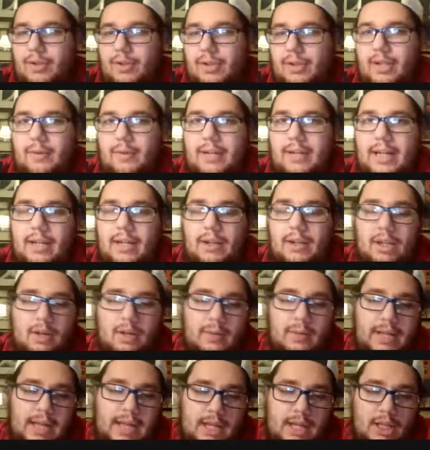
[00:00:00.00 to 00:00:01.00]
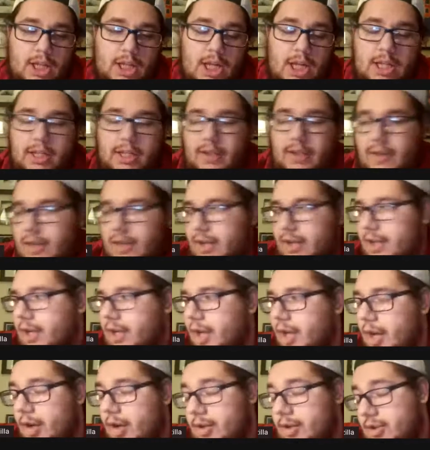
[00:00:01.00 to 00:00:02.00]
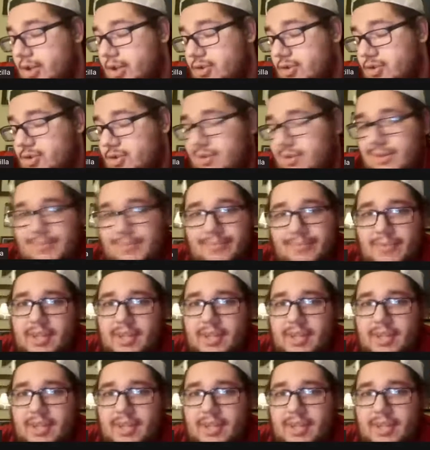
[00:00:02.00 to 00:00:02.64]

We got luck and then you got it. It's